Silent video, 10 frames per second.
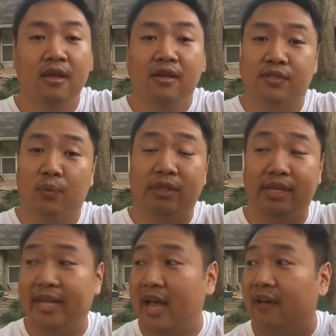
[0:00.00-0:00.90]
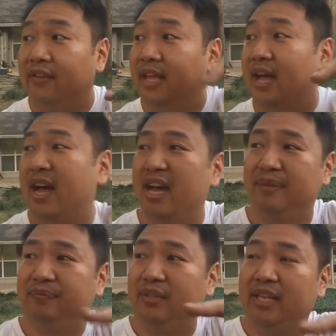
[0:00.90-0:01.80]
So what did he have? He had
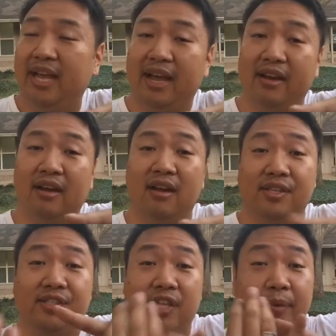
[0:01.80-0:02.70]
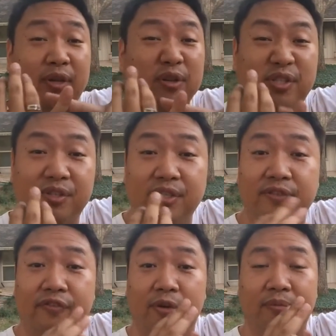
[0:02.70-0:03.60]
stomach ulcers
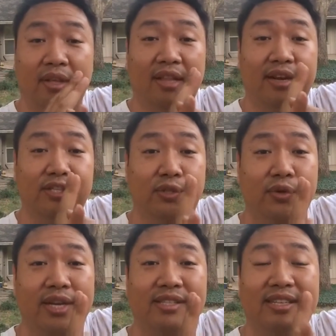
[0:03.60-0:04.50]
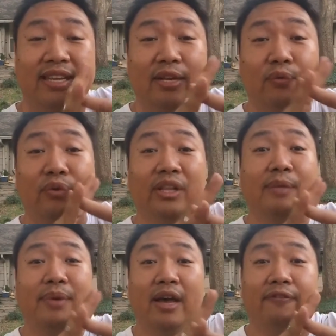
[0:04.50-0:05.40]
from a lot of stress and eating really
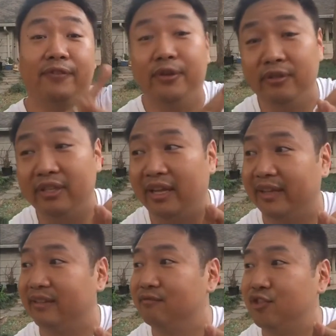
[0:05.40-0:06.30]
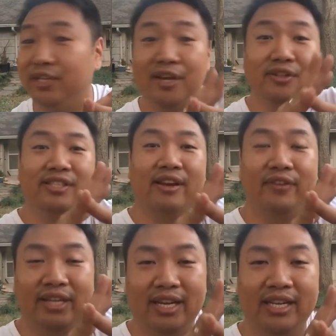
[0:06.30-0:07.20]
bad food like Cheetos every night.